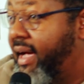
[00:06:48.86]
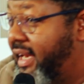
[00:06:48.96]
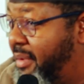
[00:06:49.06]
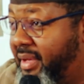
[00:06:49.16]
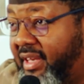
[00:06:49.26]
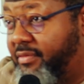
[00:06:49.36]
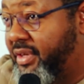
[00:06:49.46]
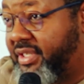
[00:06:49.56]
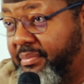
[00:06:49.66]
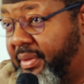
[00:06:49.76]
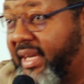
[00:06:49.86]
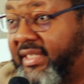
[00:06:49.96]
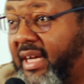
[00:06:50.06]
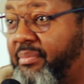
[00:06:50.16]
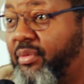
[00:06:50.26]
And let me give you a simple
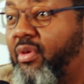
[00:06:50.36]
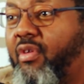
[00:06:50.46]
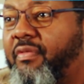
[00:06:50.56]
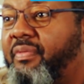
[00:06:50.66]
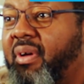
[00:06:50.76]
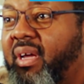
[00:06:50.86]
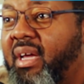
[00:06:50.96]
example of